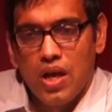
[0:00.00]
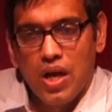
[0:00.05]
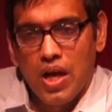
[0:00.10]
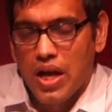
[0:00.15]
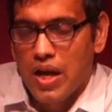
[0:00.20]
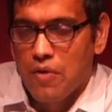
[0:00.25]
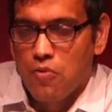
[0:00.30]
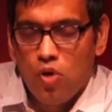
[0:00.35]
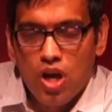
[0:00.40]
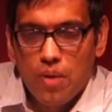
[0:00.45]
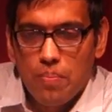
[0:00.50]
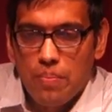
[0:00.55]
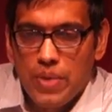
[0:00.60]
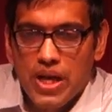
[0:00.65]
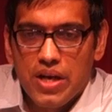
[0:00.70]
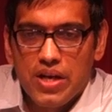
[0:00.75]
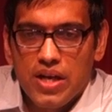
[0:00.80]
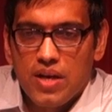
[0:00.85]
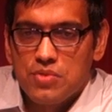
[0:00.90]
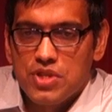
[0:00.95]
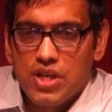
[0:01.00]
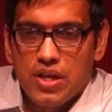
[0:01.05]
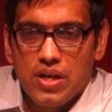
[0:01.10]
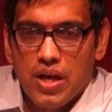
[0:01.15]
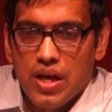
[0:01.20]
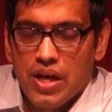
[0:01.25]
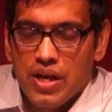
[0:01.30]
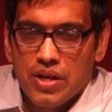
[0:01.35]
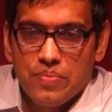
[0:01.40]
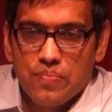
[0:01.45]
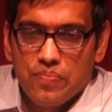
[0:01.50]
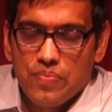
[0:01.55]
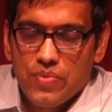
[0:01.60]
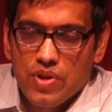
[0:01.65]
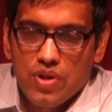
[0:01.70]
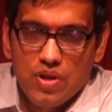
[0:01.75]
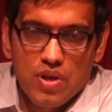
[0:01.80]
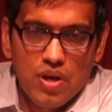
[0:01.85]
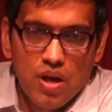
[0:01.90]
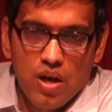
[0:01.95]
And I woke up many times at night.
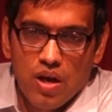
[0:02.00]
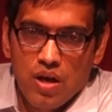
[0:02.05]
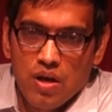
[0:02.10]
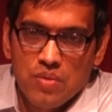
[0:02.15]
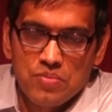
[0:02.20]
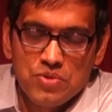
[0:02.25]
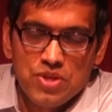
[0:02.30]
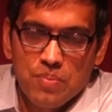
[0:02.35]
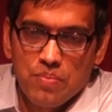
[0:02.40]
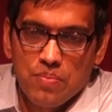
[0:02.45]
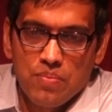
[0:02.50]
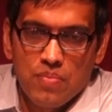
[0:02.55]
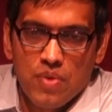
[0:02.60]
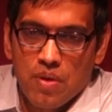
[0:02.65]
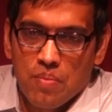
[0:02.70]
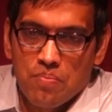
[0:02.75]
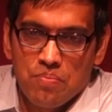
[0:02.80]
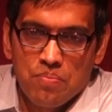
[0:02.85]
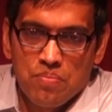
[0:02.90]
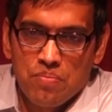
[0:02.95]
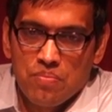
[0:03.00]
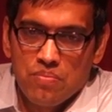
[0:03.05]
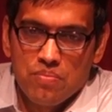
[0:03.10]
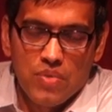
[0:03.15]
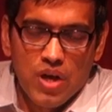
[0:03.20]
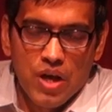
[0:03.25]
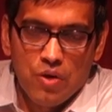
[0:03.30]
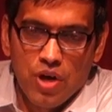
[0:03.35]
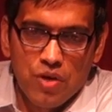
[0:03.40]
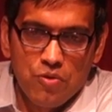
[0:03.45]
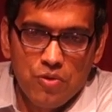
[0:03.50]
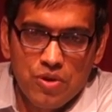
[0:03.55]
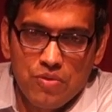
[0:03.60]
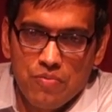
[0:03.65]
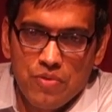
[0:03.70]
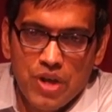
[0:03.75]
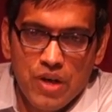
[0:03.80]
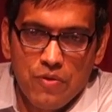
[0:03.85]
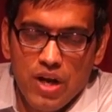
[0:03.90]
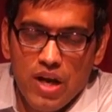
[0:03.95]
Whenever
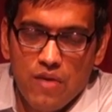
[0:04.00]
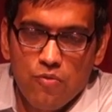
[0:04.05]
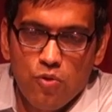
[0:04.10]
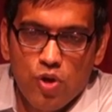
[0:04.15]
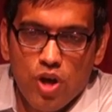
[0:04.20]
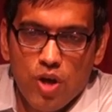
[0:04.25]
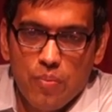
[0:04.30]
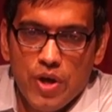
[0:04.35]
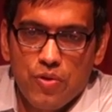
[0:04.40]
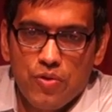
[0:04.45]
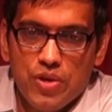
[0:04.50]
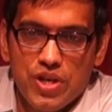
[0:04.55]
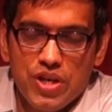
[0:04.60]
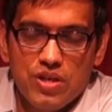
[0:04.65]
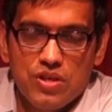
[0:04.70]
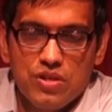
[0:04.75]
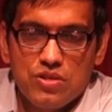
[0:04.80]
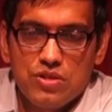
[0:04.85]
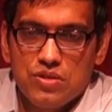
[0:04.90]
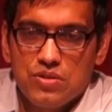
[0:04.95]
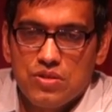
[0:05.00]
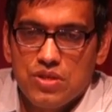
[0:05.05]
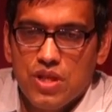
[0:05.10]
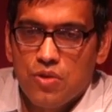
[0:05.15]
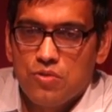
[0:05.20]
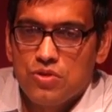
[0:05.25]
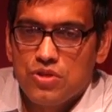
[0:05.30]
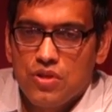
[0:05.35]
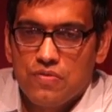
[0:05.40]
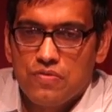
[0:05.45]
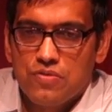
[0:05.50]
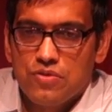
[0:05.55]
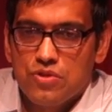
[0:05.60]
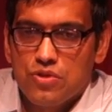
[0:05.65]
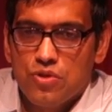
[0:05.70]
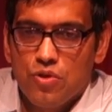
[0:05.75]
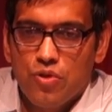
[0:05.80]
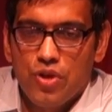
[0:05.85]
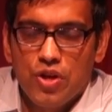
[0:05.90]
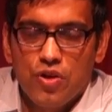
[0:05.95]
I woke up, I could hear the sounds of
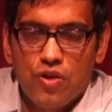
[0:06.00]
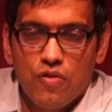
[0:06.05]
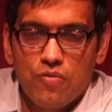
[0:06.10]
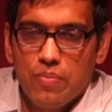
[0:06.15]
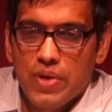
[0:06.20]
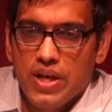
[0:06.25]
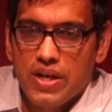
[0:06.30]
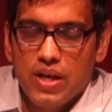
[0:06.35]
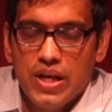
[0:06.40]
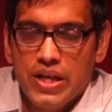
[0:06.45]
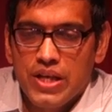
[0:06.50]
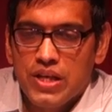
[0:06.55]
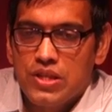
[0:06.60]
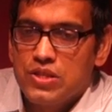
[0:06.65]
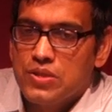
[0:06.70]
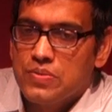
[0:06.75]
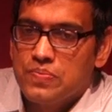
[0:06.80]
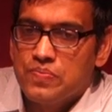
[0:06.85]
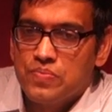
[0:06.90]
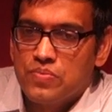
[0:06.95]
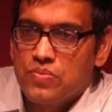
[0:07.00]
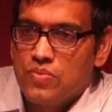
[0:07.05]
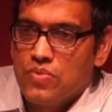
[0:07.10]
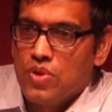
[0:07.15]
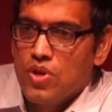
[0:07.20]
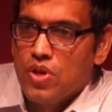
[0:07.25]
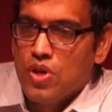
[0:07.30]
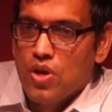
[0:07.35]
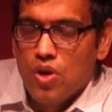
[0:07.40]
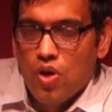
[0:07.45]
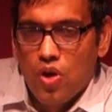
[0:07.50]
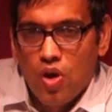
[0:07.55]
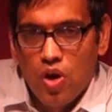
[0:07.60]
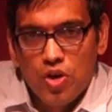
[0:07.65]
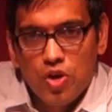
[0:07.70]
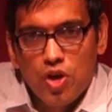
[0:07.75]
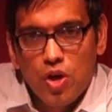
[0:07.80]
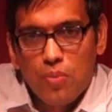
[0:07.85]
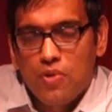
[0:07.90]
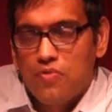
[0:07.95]
snoring of my colleagues.
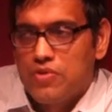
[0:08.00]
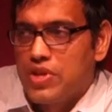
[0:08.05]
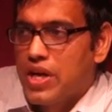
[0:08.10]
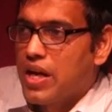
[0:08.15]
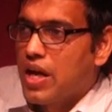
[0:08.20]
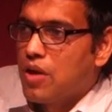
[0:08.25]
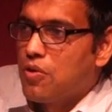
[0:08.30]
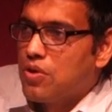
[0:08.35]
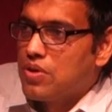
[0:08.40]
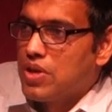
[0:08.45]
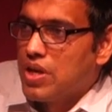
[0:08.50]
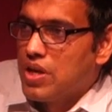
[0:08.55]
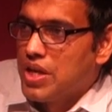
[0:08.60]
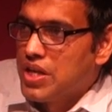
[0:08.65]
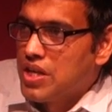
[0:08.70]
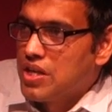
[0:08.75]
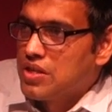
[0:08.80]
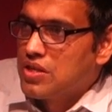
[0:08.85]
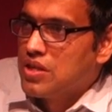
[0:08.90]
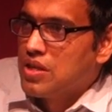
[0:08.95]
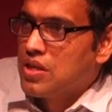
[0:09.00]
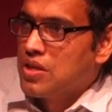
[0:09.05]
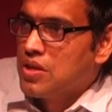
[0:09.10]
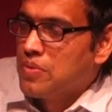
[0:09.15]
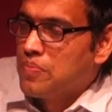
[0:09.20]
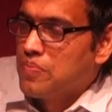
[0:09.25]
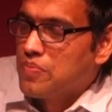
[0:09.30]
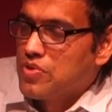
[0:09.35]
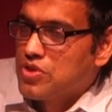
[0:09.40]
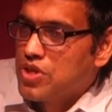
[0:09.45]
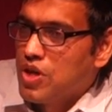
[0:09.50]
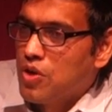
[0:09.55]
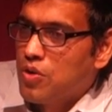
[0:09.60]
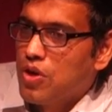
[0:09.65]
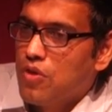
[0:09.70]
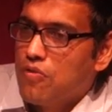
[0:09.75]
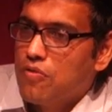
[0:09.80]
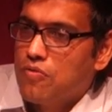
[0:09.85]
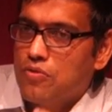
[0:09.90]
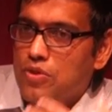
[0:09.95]
On top of that, I could hear the
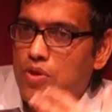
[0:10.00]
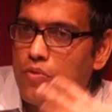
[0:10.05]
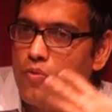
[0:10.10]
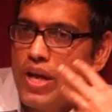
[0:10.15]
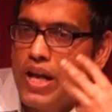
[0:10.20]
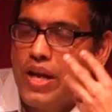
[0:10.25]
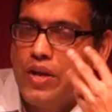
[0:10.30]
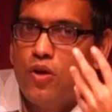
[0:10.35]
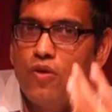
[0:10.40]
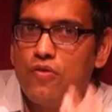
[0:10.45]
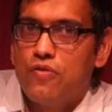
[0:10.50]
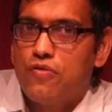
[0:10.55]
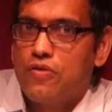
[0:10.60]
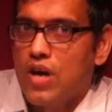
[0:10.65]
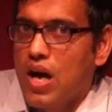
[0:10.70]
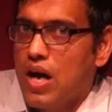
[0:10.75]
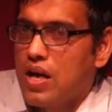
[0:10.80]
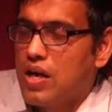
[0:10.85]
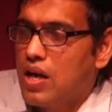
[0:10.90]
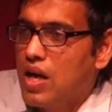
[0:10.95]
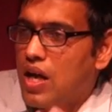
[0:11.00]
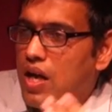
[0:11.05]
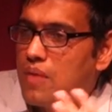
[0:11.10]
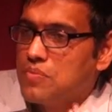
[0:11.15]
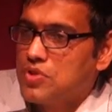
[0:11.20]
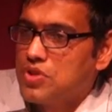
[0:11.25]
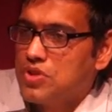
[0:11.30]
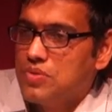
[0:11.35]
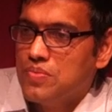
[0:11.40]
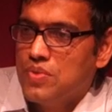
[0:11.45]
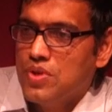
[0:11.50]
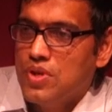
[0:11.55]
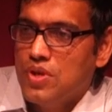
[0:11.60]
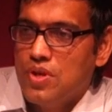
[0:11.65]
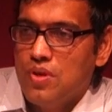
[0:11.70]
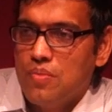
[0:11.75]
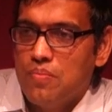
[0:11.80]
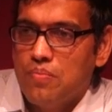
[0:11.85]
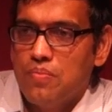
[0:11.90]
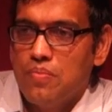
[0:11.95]
sound of the wailing of car alarms
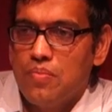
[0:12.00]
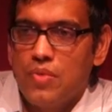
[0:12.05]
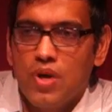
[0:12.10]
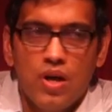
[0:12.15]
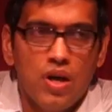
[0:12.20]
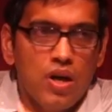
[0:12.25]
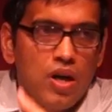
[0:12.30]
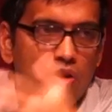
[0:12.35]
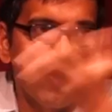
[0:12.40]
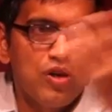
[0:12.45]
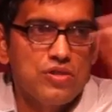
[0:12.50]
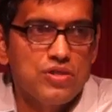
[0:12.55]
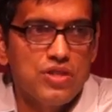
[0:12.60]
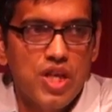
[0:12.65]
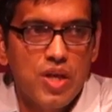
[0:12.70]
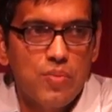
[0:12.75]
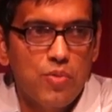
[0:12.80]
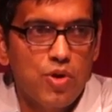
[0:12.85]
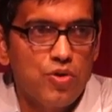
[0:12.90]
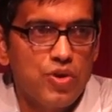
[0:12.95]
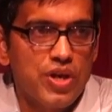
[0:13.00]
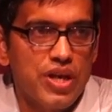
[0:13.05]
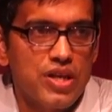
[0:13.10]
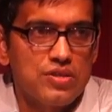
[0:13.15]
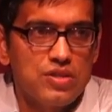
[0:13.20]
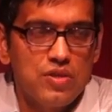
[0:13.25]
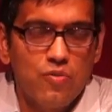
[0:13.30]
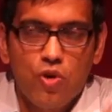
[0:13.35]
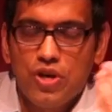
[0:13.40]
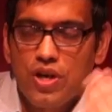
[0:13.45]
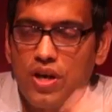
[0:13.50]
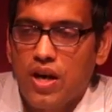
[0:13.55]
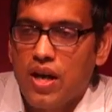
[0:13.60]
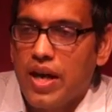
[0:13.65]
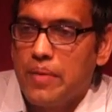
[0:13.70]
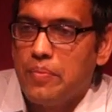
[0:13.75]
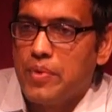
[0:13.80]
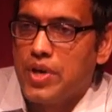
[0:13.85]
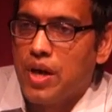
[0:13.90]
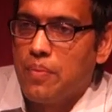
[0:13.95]
across the neighborhood as the water
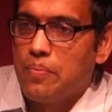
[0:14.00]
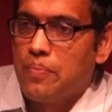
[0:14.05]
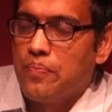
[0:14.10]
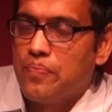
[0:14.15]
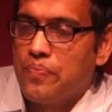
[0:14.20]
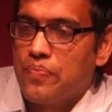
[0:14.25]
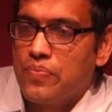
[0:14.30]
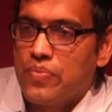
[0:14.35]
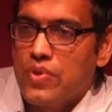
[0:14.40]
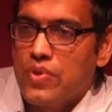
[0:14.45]
climbed up.